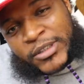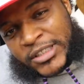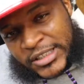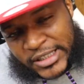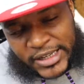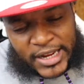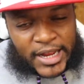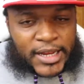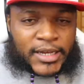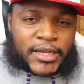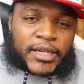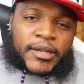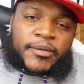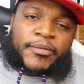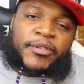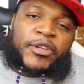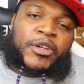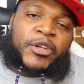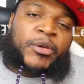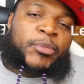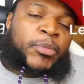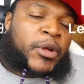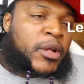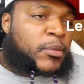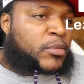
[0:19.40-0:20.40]
What's the goddamn
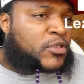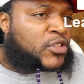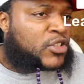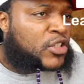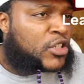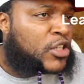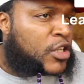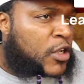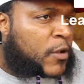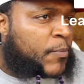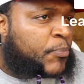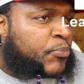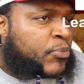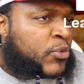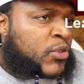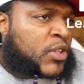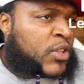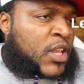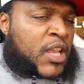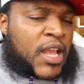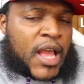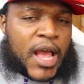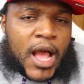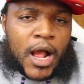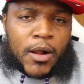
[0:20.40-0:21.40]
deal, paper? So look,
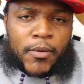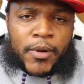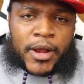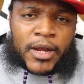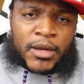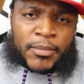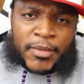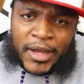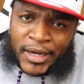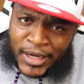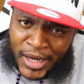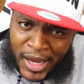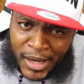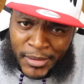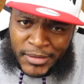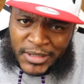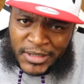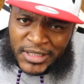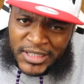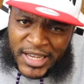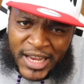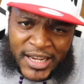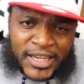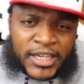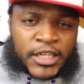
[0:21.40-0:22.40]
I read in my
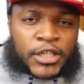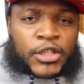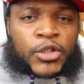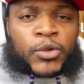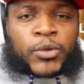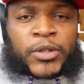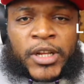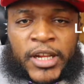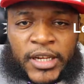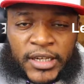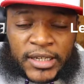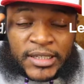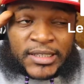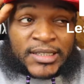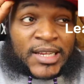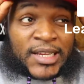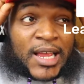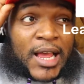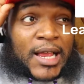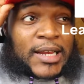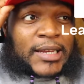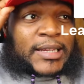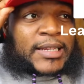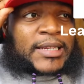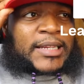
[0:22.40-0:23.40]
comments that I need to do
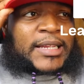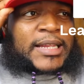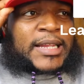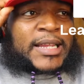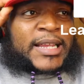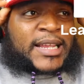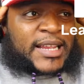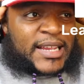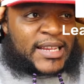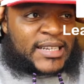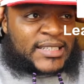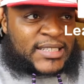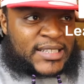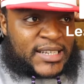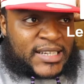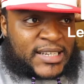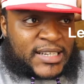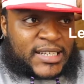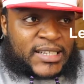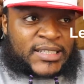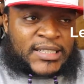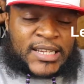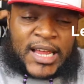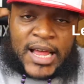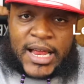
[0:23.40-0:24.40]
Nittoli. Is it
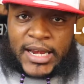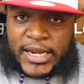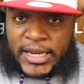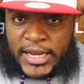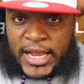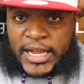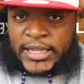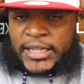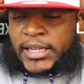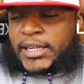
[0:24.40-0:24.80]
Nittoli? I